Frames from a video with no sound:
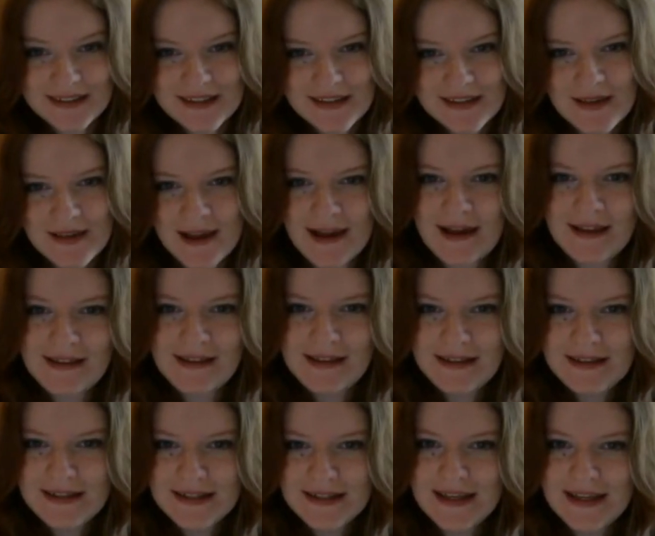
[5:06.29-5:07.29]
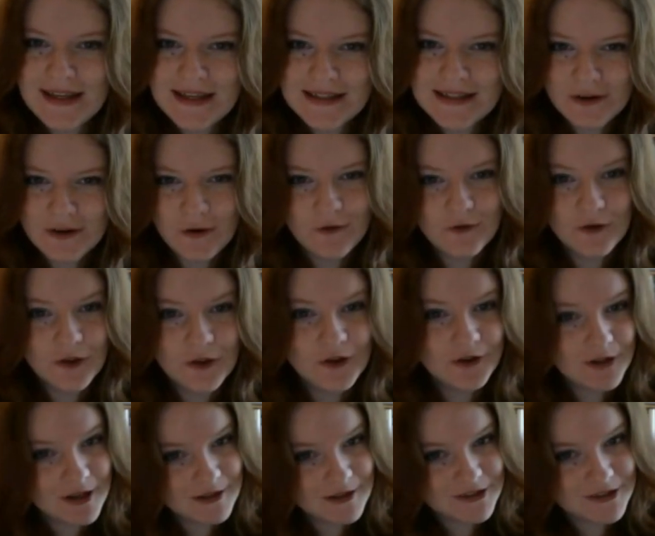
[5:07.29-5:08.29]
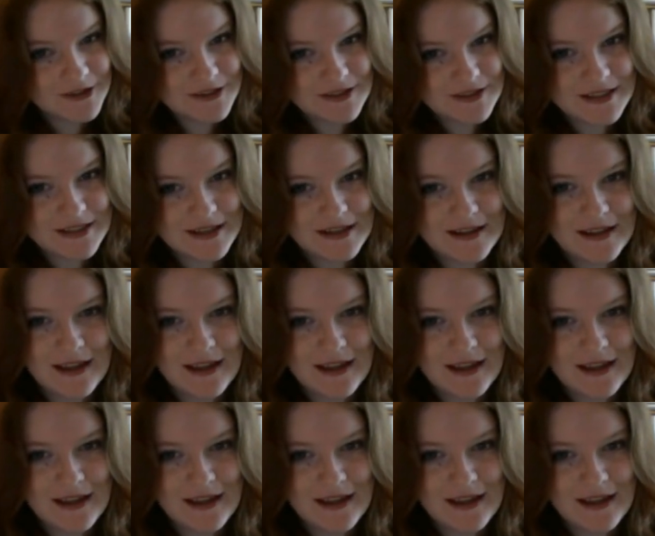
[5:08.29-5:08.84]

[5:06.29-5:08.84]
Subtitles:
The island is known for their doctors.